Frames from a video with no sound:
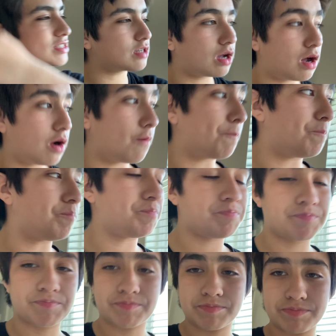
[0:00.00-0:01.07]

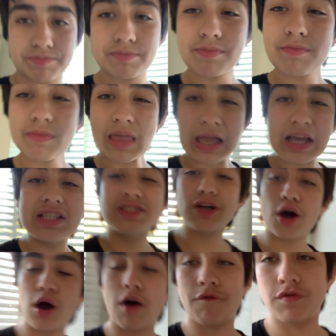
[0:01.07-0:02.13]
It's
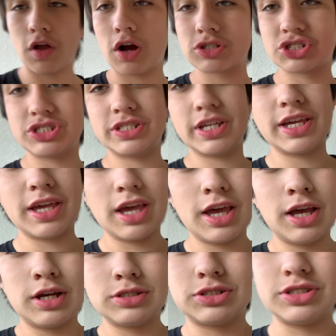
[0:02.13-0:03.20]
not a vlog today.
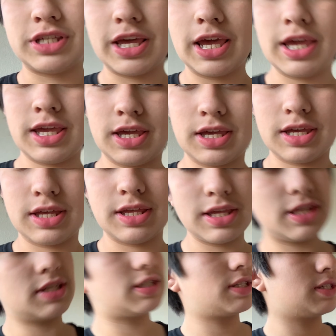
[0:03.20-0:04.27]
Today
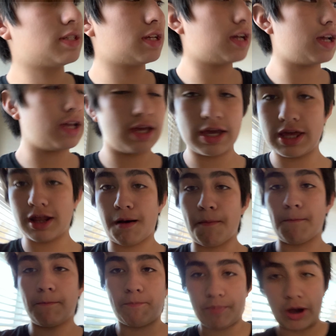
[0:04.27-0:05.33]
is an
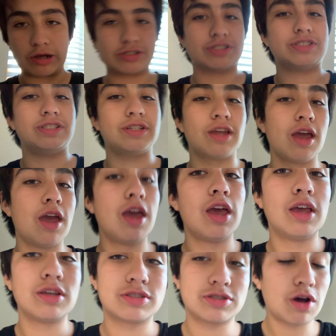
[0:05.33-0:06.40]
unboxing.
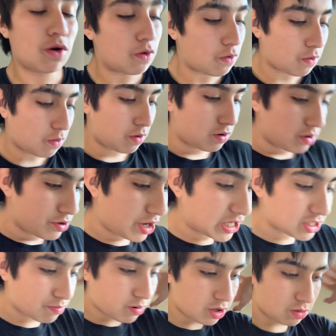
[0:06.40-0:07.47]
So you
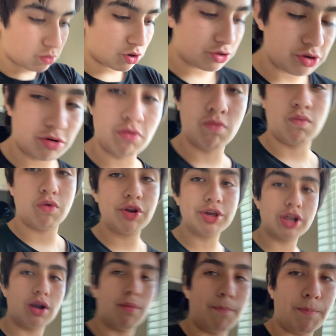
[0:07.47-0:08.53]
guys are probably wondering, what are we
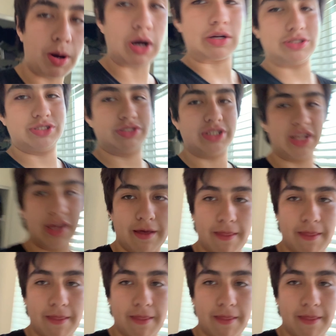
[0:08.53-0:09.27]
gonna unbox today?